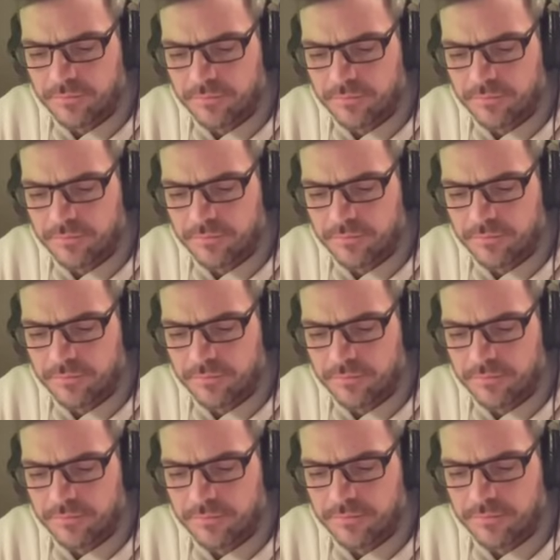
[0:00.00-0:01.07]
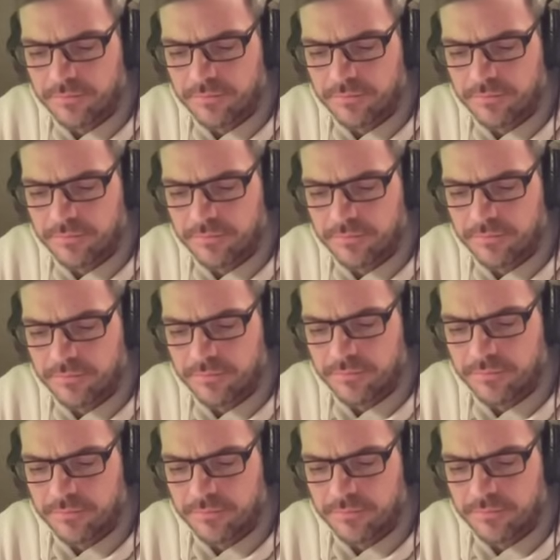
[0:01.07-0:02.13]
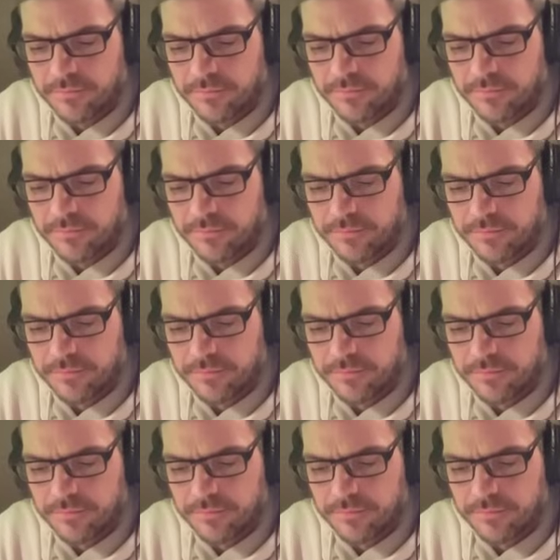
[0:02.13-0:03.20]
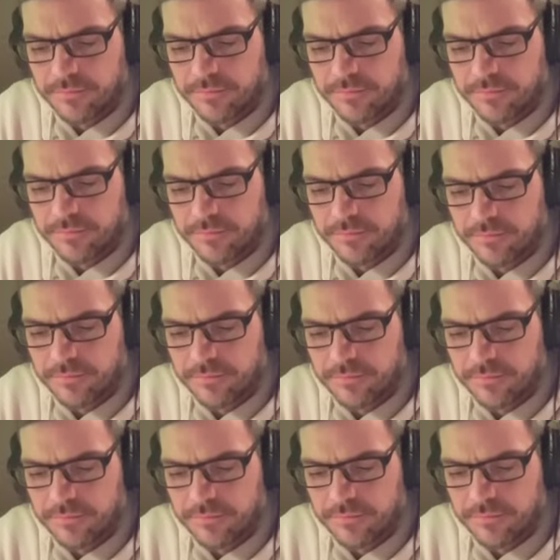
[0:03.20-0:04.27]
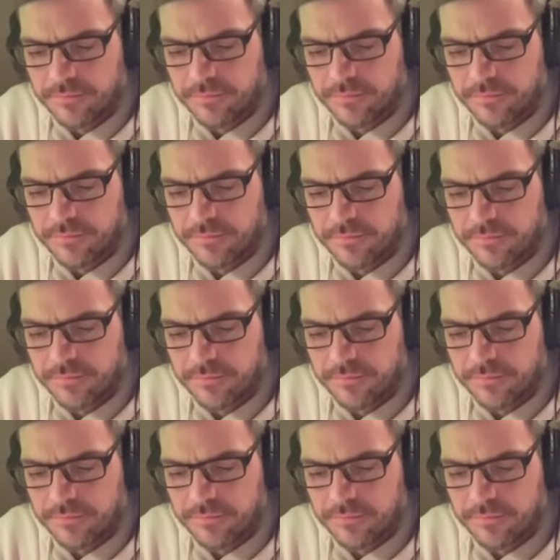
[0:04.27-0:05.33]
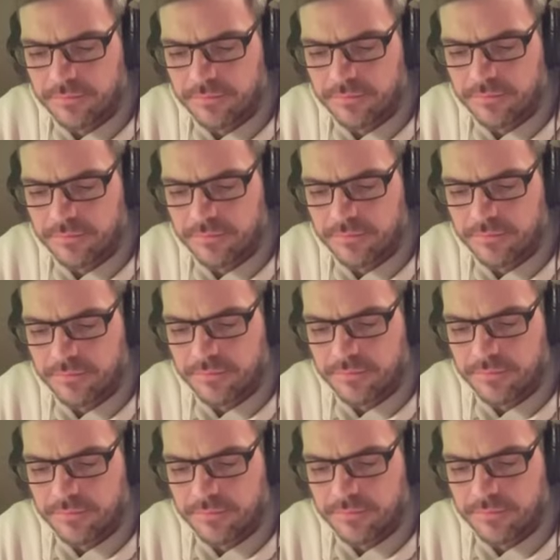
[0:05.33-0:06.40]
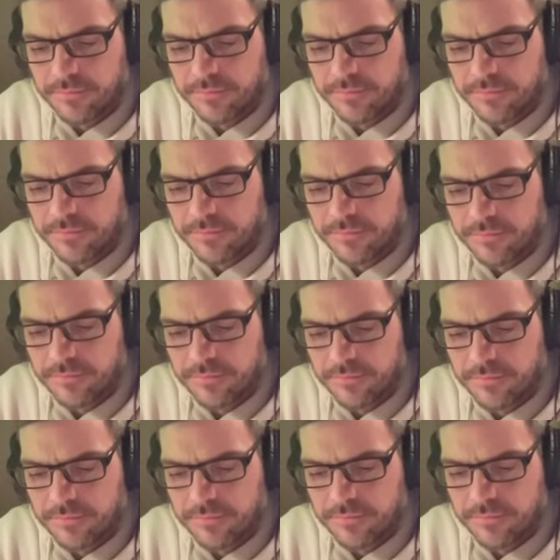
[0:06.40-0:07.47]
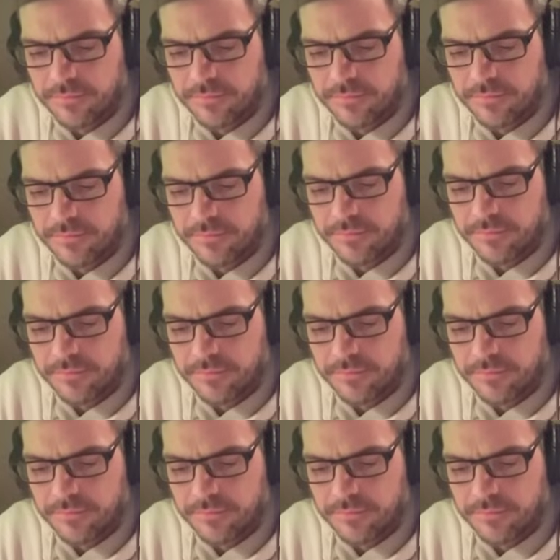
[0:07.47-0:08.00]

No words are spoken by the person on screen.